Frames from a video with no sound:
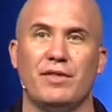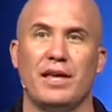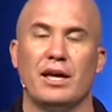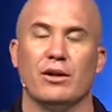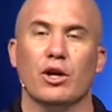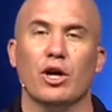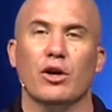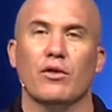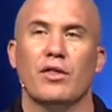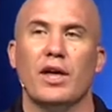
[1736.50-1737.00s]
that
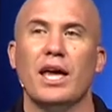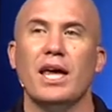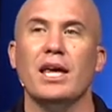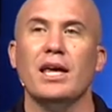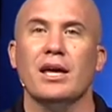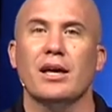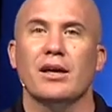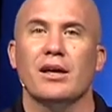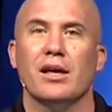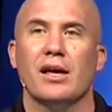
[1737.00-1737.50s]

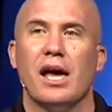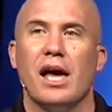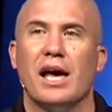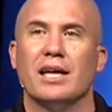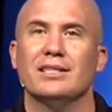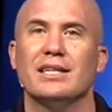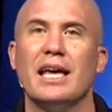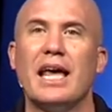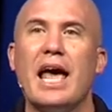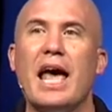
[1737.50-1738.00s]

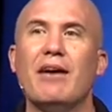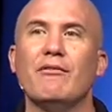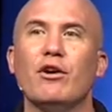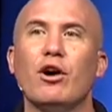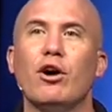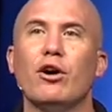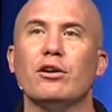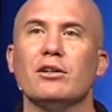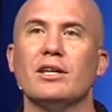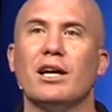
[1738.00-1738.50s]
as they have a
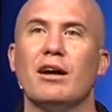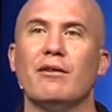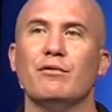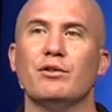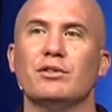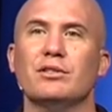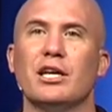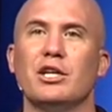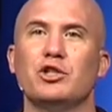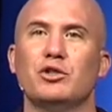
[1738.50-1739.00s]
hard
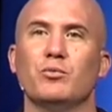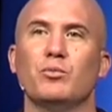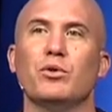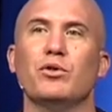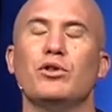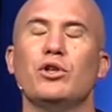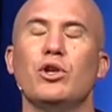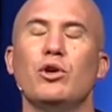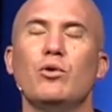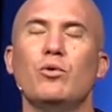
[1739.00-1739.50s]
conversation
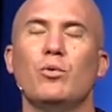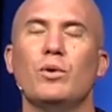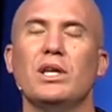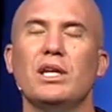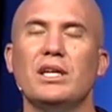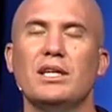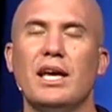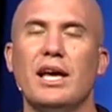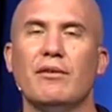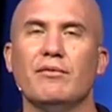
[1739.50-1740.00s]
with you, we
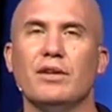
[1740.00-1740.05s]
need to have